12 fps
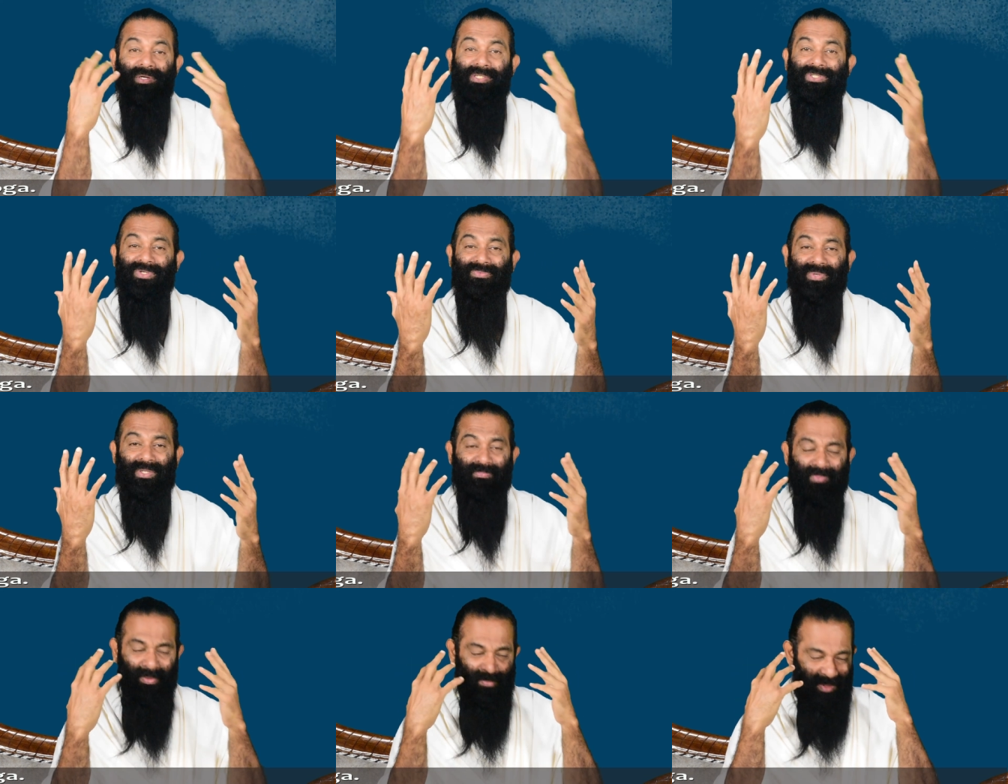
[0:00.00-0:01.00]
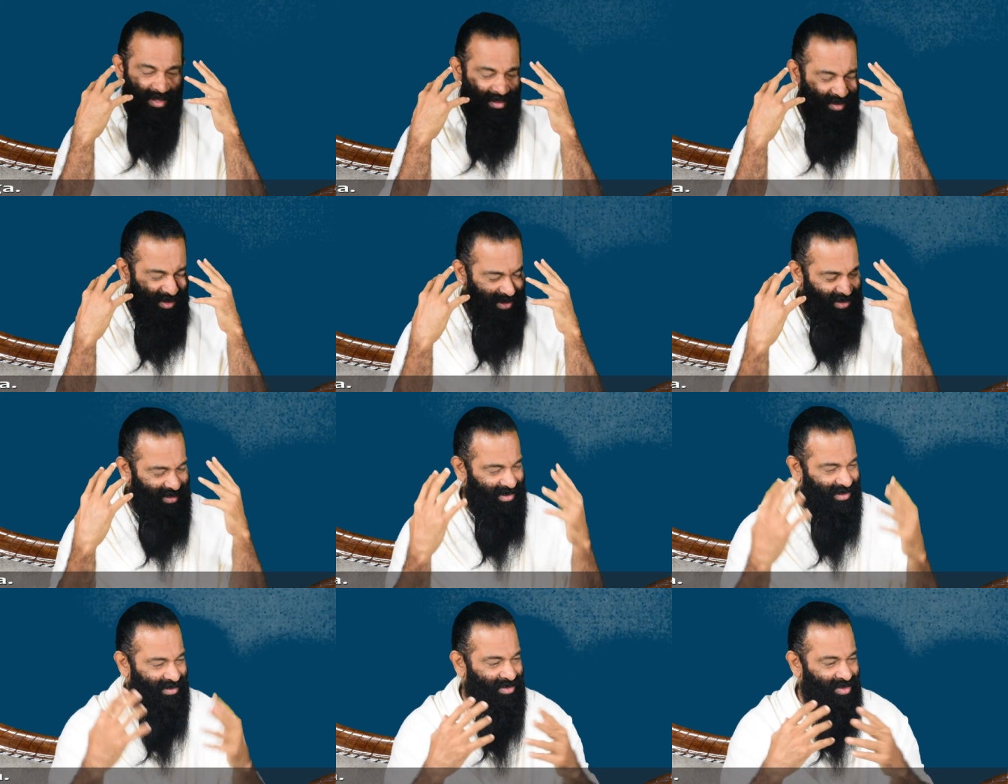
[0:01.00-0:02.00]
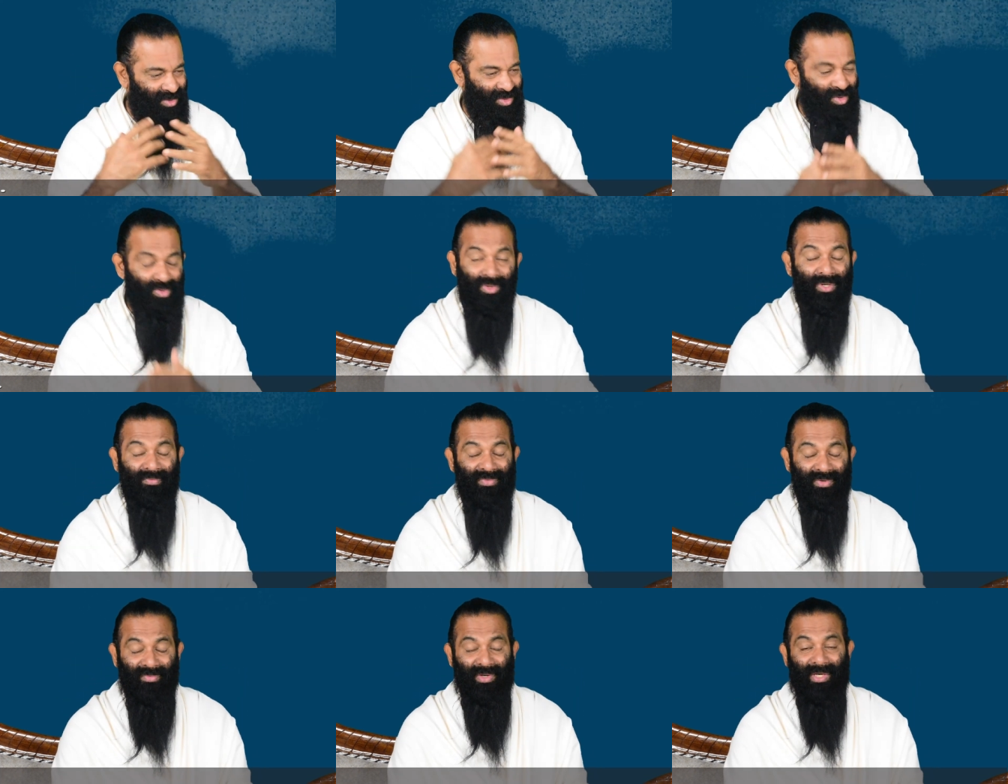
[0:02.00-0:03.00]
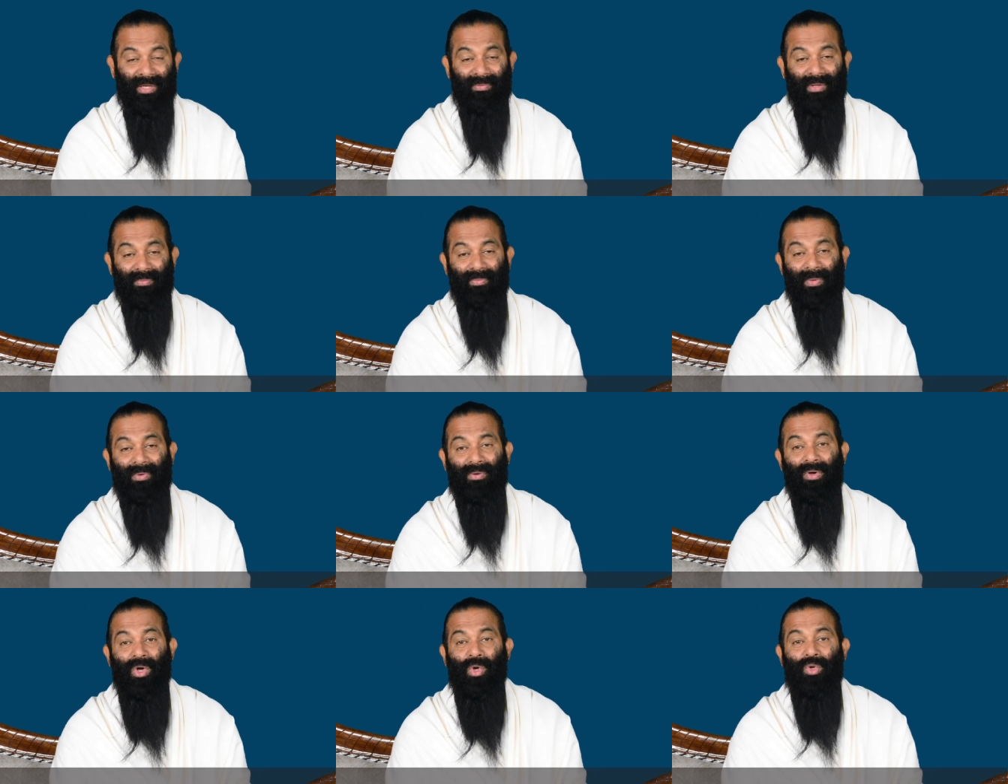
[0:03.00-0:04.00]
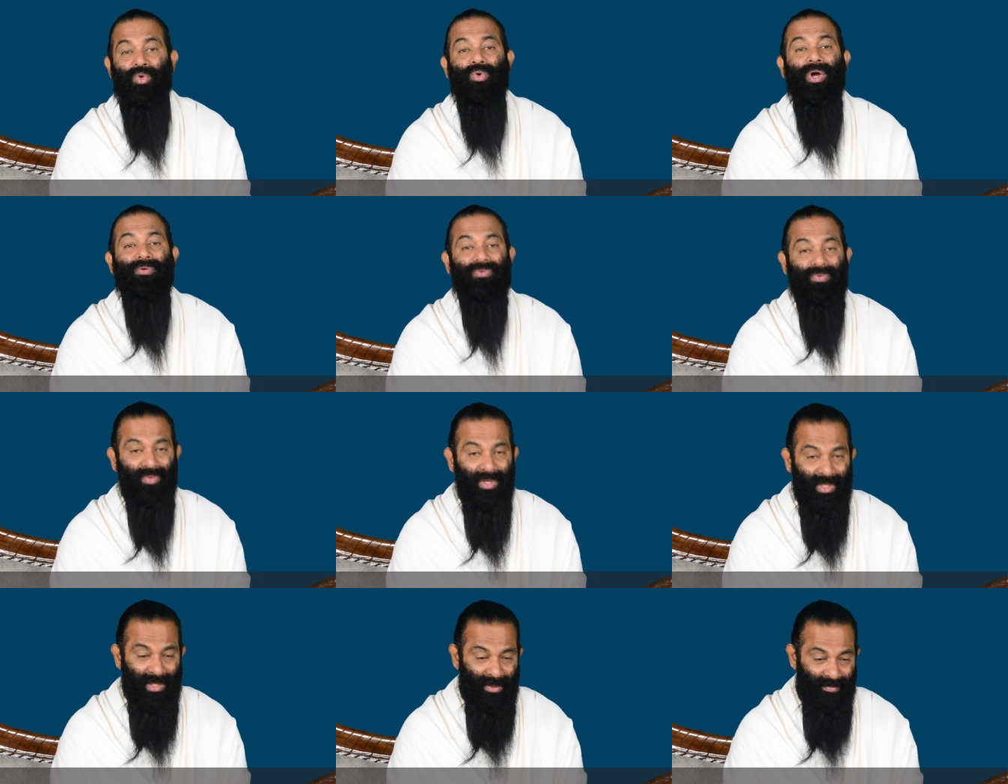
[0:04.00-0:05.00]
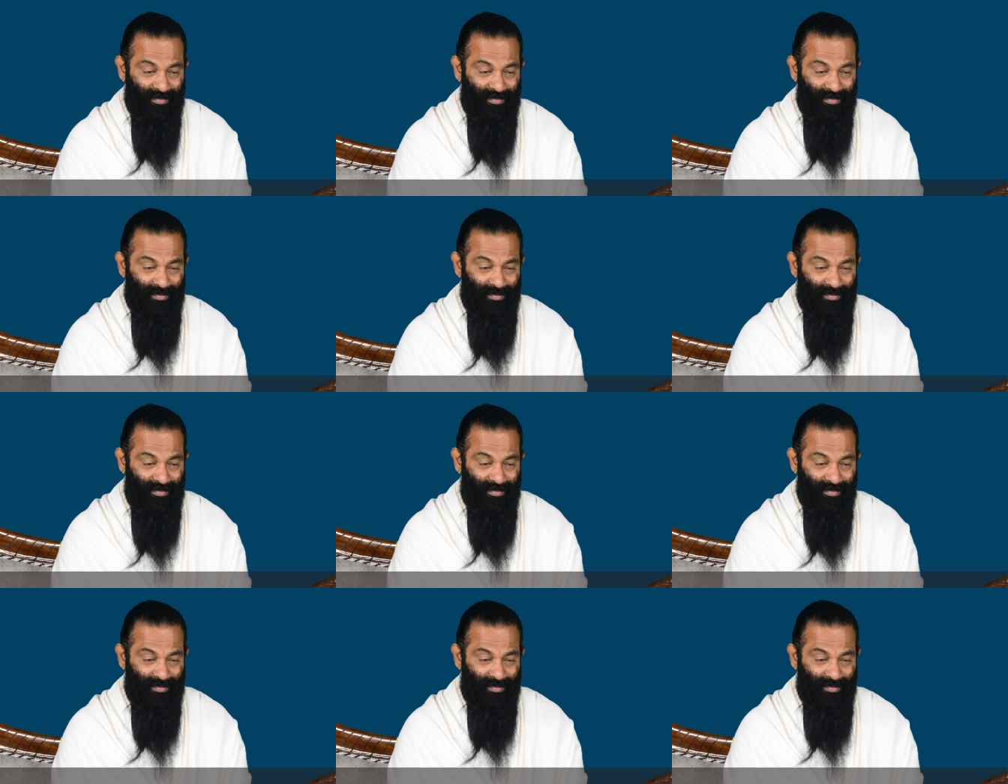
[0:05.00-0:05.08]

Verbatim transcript: received by the public yes you do not have to worry that people you have to work